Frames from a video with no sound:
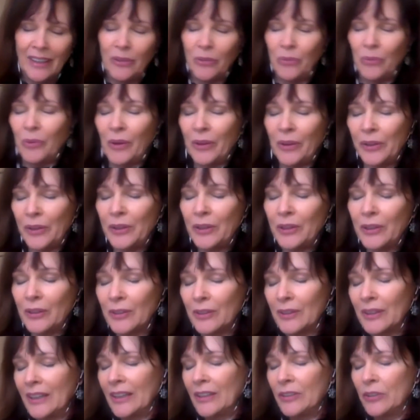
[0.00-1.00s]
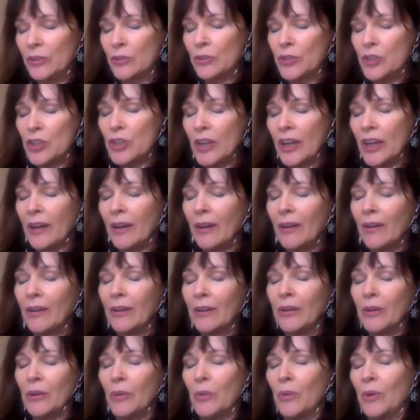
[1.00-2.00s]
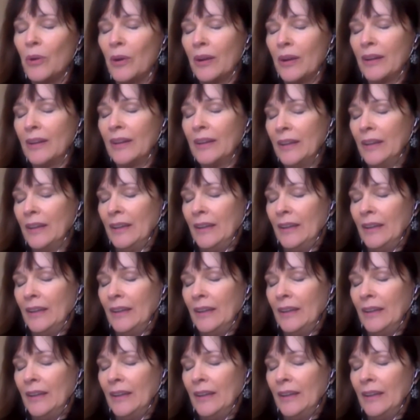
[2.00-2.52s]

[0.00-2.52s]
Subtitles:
Whether you're in your chair or